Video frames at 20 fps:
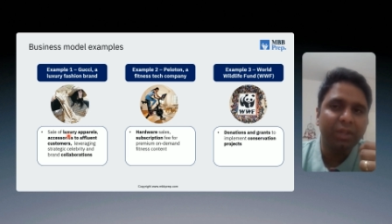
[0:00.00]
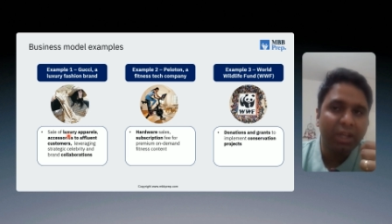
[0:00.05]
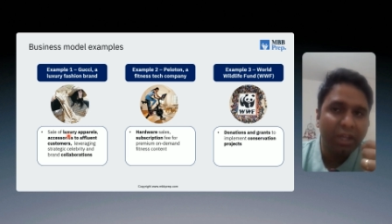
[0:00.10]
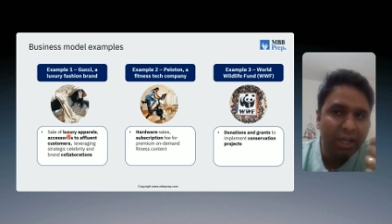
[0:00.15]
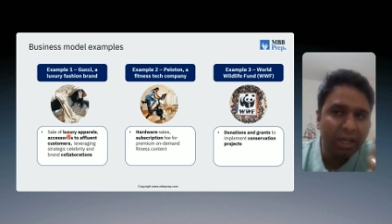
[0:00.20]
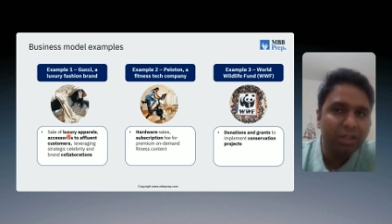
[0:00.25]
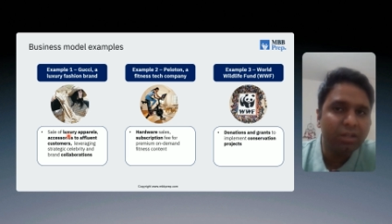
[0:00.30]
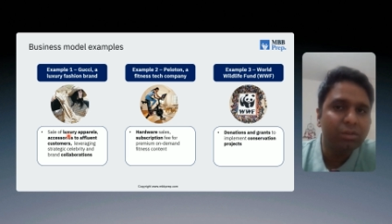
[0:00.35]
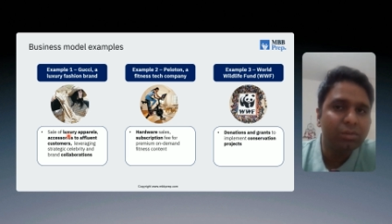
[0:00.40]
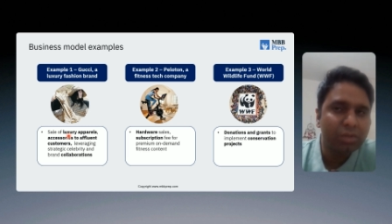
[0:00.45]

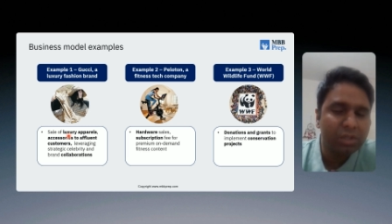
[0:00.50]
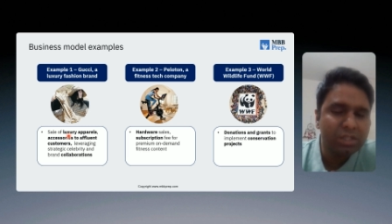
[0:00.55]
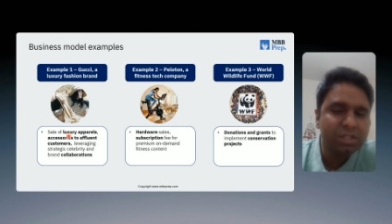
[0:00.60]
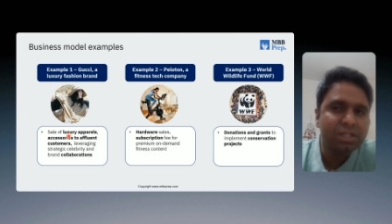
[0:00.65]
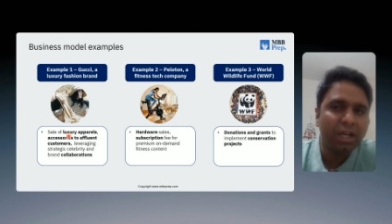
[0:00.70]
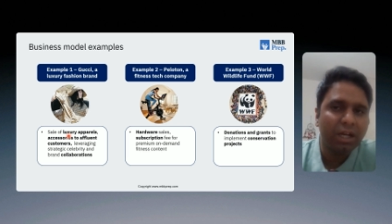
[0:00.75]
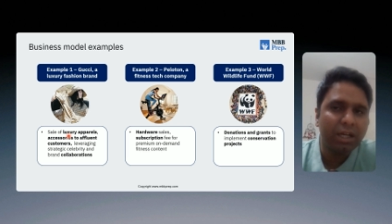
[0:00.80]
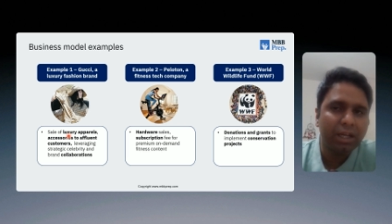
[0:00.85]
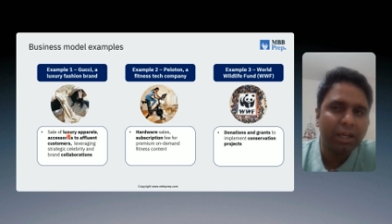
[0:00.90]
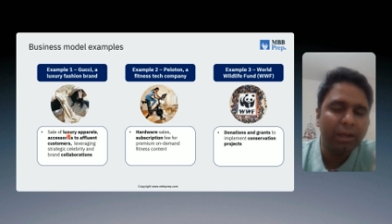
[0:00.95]
get into
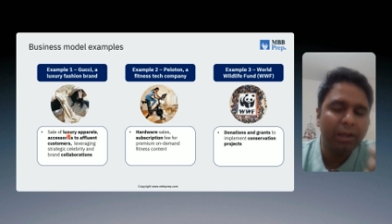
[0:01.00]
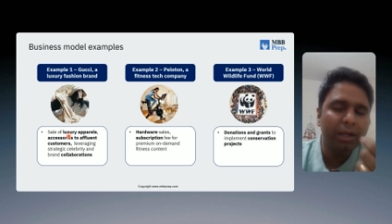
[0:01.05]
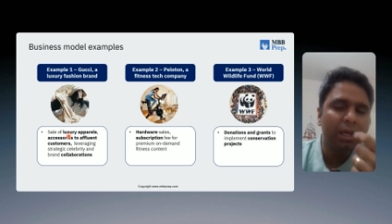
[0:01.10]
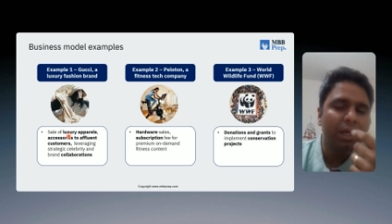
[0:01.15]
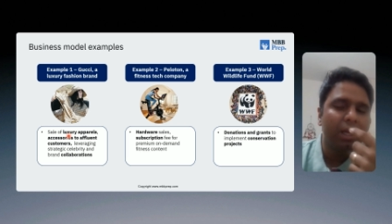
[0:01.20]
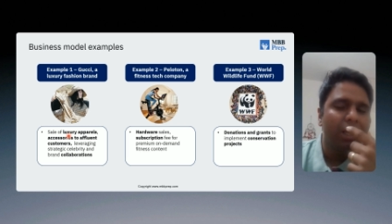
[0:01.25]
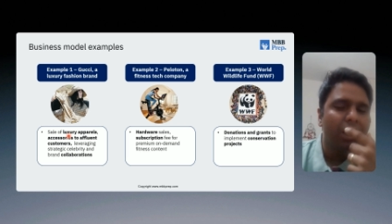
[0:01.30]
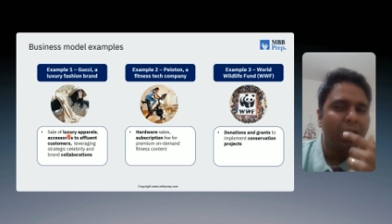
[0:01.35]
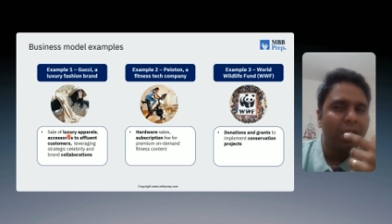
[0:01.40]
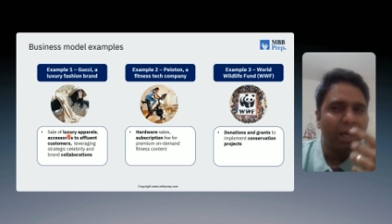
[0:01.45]
consulting,
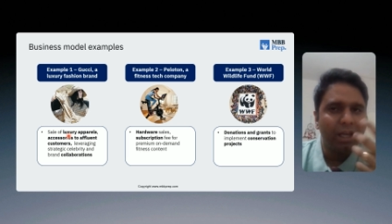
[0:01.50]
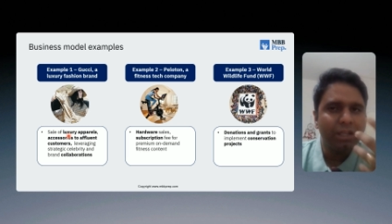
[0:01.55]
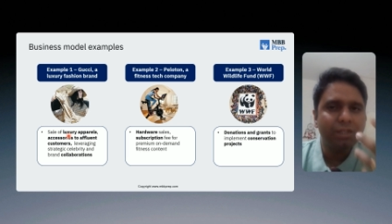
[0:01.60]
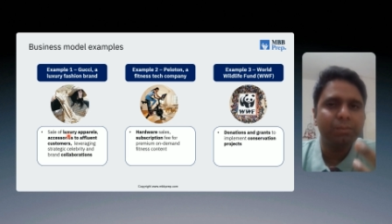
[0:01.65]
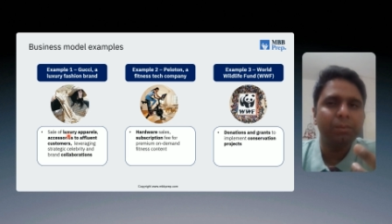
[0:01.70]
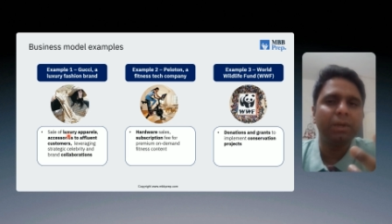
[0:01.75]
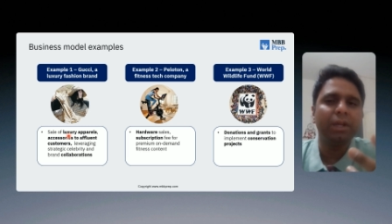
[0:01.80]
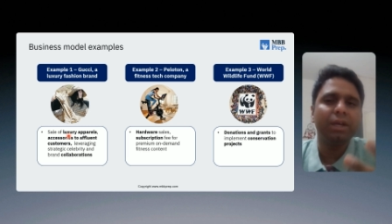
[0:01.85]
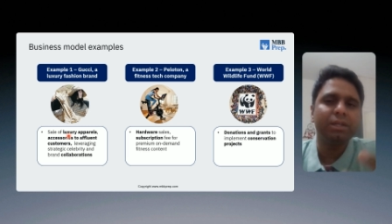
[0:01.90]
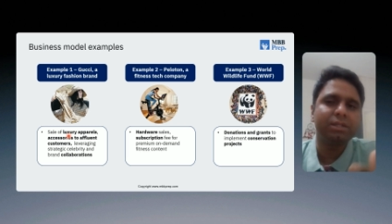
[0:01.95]
as
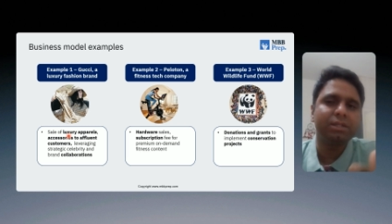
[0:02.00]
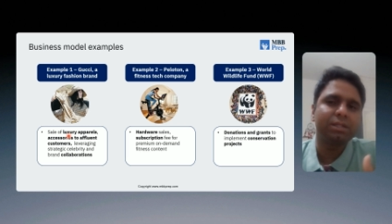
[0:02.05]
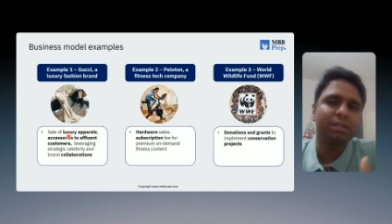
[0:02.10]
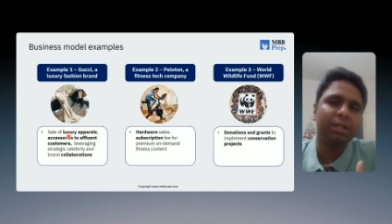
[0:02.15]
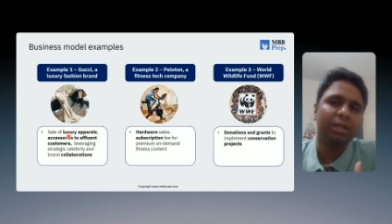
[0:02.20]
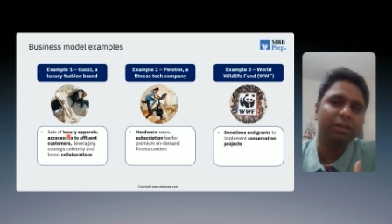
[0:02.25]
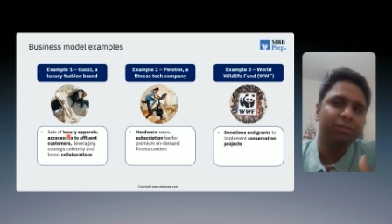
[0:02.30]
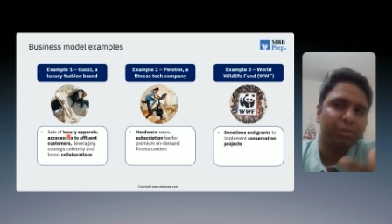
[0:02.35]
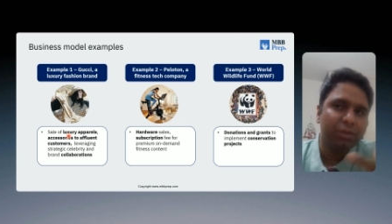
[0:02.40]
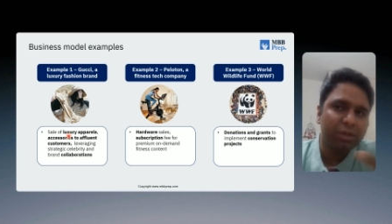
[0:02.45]
well as
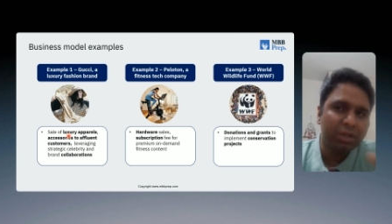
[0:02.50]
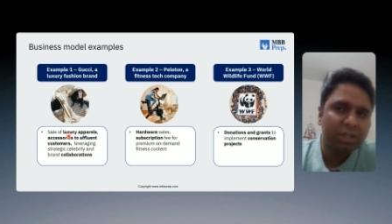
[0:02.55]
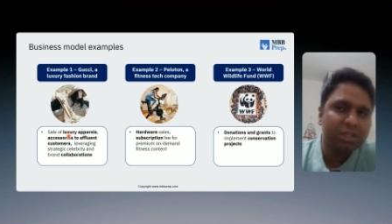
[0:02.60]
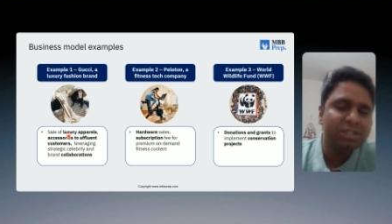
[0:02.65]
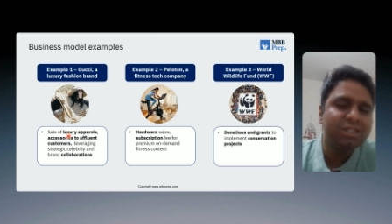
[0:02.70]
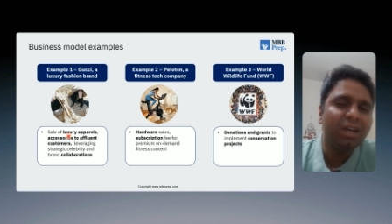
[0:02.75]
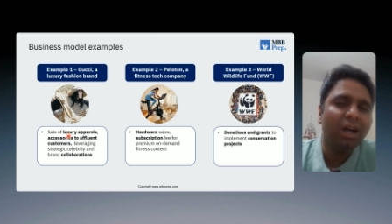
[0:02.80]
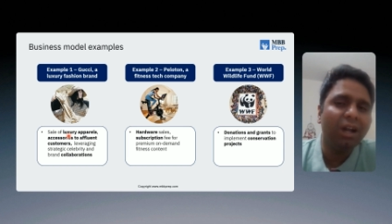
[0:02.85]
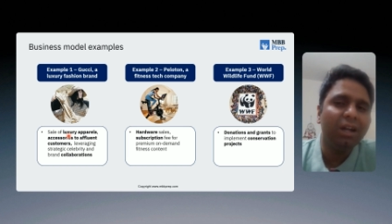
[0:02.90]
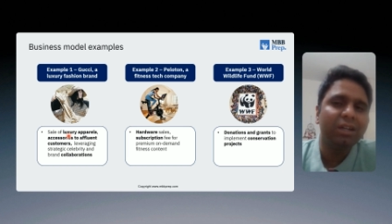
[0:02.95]
if you're a
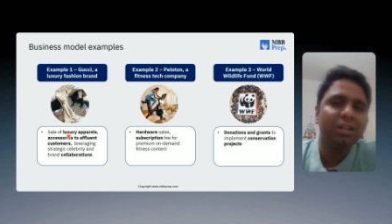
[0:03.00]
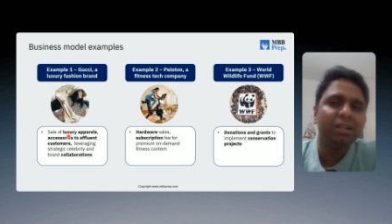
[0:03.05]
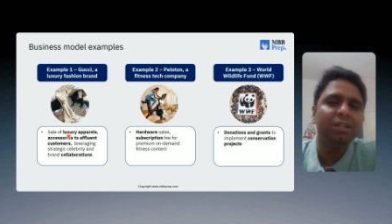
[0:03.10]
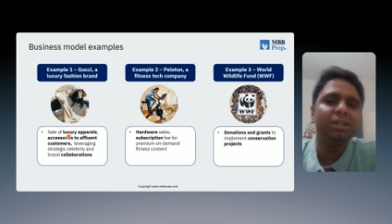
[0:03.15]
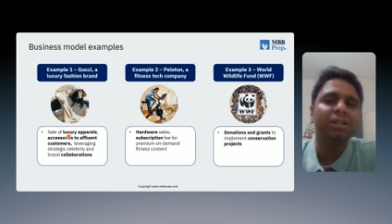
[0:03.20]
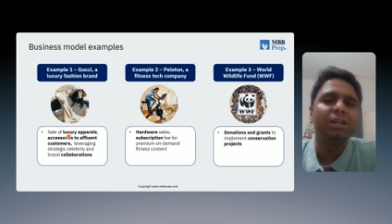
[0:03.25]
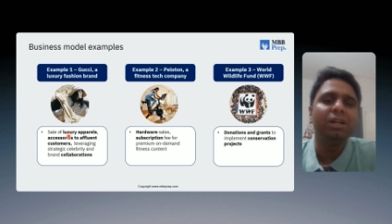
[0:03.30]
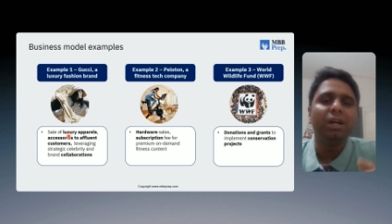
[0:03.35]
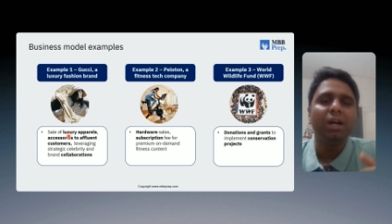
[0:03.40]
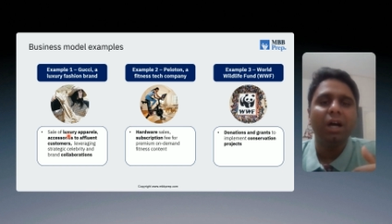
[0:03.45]
consultant,